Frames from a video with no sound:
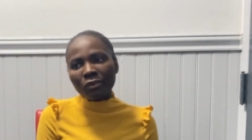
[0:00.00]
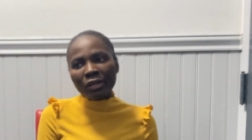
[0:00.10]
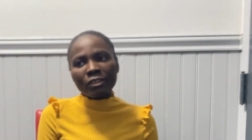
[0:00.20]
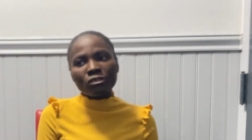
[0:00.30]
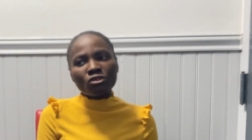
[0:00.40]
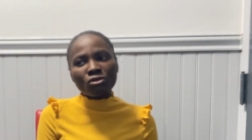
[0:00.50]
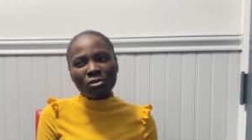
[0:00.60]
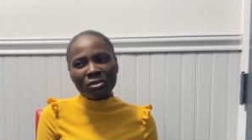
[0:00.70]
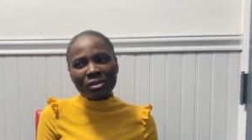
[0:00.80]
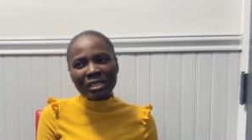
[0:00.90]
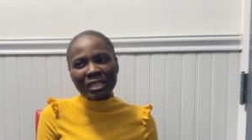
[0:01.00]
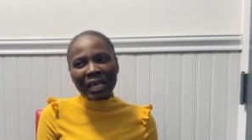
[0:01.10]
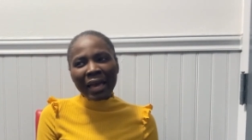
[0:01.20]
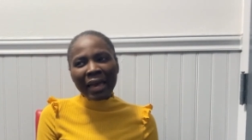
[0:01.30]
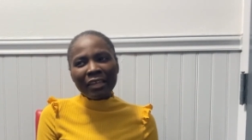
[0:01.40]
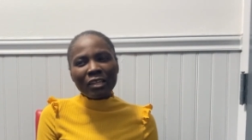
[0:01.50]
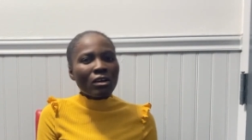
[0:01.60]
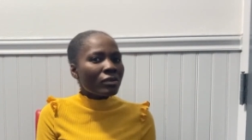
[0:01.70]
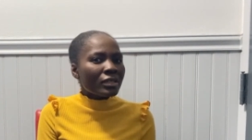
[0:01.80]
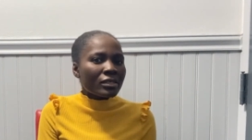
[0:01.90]
But I chose, and
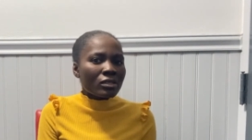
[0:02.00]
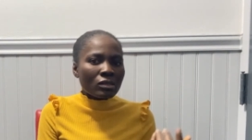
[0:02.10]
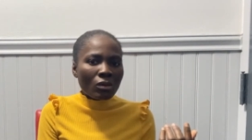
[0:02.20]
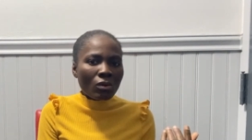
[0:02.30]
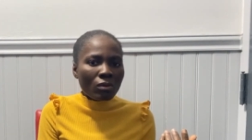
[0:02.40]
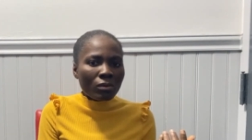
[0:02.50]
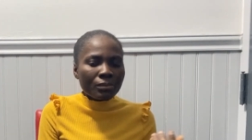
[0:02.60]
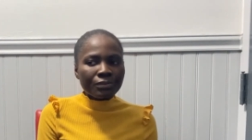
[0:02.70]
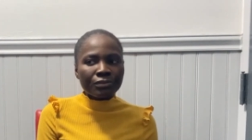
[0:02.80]
God has saw